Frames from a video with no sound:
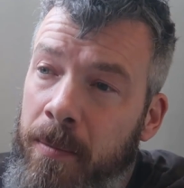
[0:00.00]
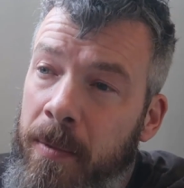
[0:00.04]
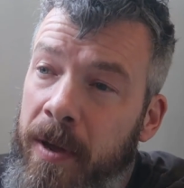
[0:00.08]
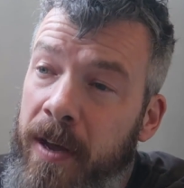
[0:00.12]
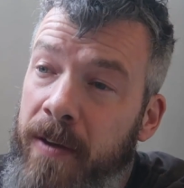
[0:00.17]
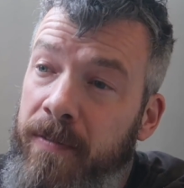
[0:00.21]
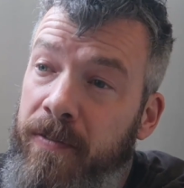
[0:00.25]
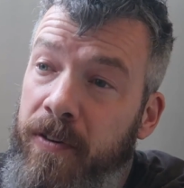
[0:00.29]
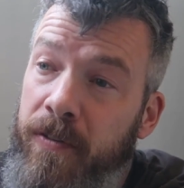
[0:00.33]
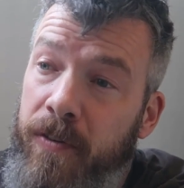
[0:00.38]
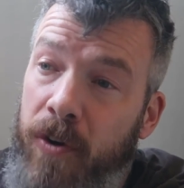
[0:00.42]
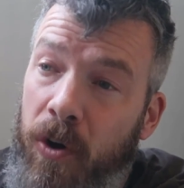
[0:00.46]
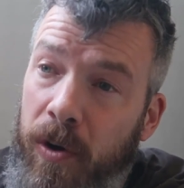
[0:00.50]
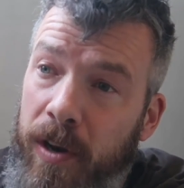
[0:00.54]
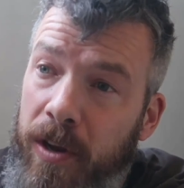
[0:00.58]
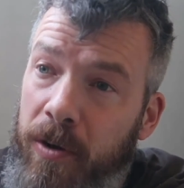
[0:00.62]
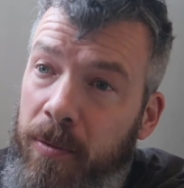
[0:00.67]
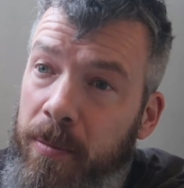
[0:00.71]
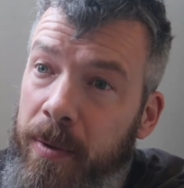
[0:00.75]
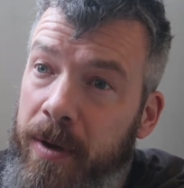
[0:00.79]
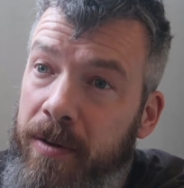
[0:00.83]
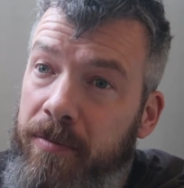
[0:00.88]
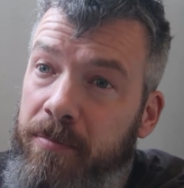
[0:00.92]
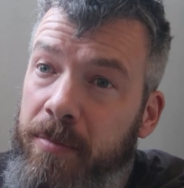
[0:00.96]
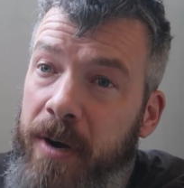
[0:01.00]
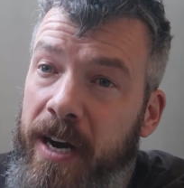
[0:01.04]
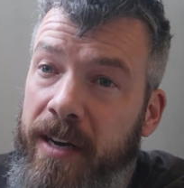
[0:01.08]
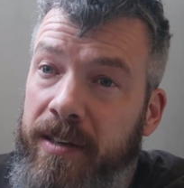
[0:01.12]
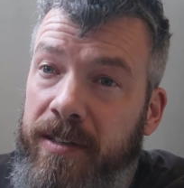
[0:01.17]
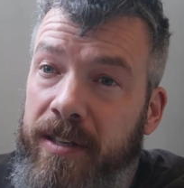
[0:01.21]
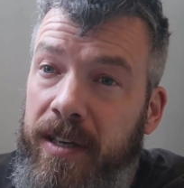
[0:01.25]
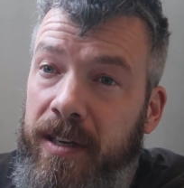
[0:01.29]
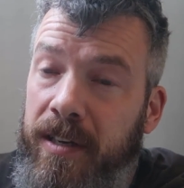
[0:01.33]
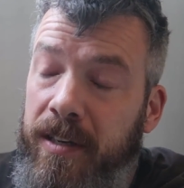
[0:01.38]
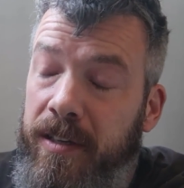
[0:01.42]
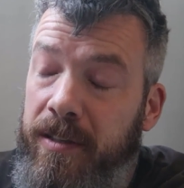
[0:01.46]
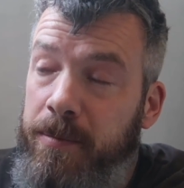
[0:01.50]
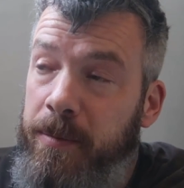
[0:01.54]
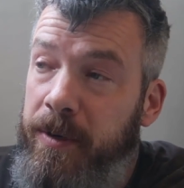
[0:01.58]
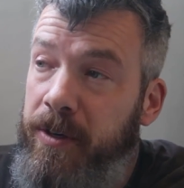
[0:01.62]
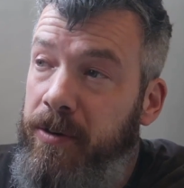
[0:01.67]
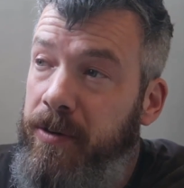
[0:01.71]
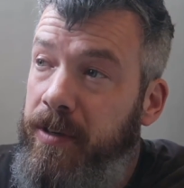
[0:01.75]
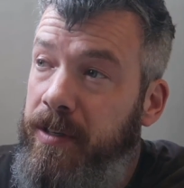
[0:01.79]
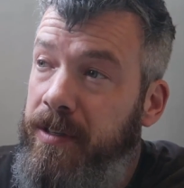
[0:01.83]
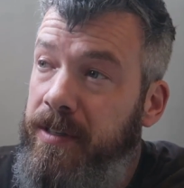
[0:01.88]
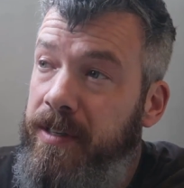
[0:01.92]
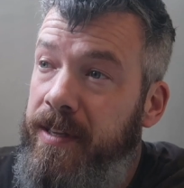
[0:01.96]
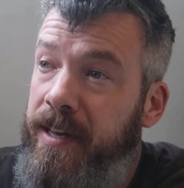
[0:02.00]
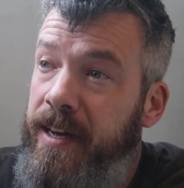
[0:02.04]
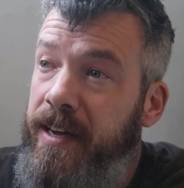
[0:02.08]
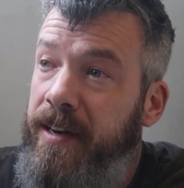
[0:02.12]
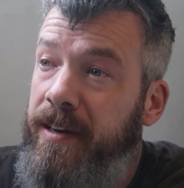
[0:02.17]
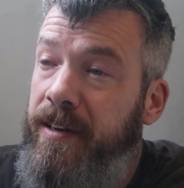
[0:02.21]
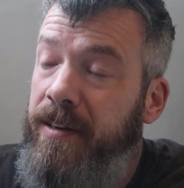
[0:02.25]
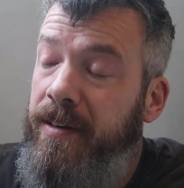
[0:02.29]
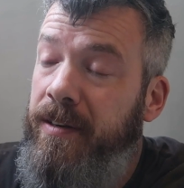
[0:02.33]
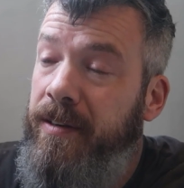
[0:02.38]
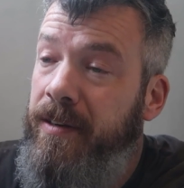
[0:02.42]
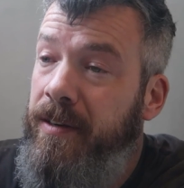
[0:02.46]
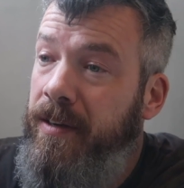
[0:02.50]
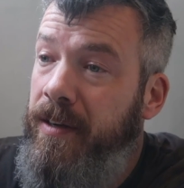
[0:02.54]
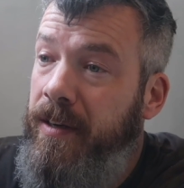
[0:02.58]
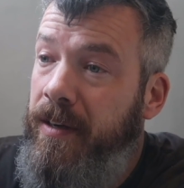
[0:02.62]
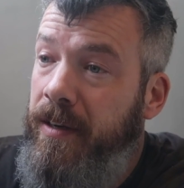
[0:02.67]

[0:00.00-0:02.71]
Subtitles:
If you've got a little bit of practical experience, then